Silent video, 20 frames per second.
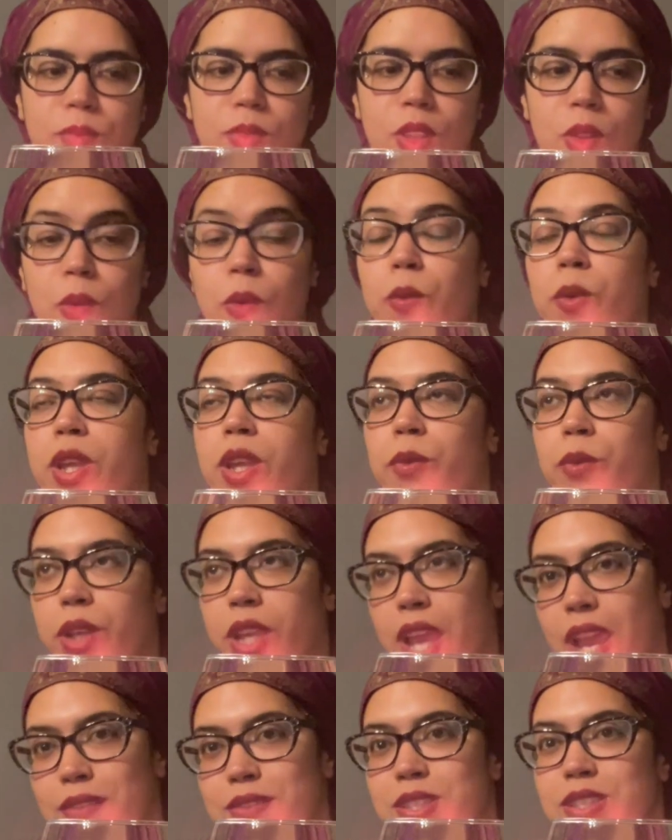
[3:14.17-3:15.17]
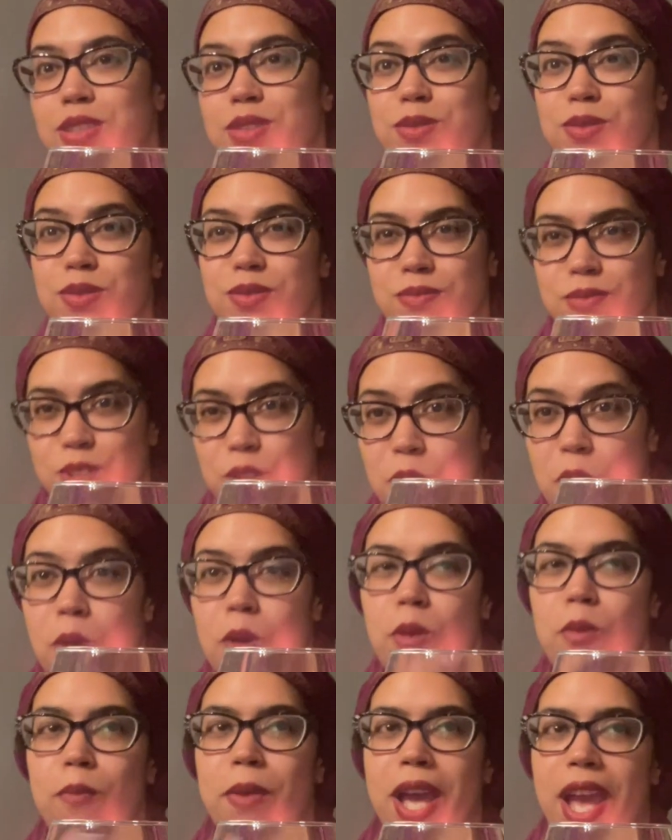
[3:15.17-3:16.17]
we have to
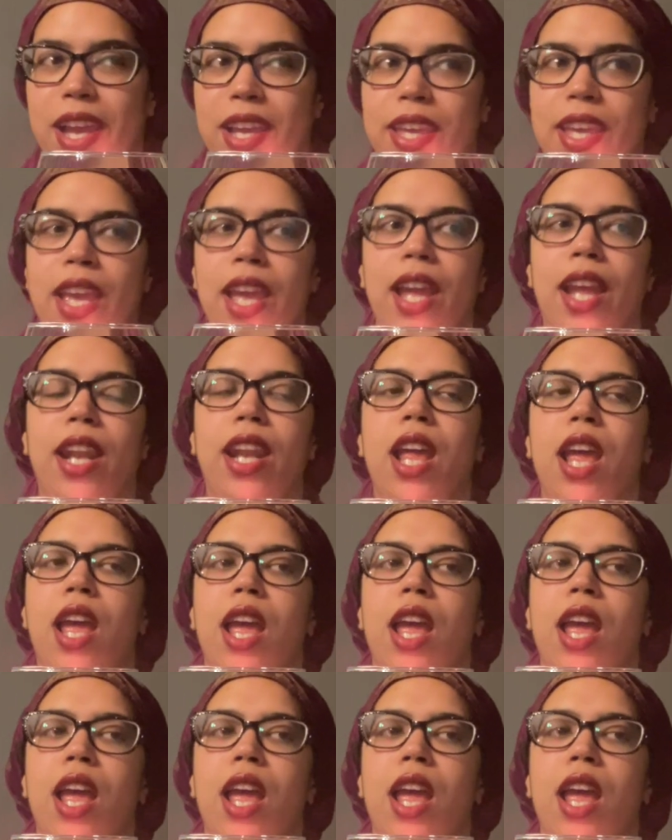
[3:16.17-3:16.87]
go back in.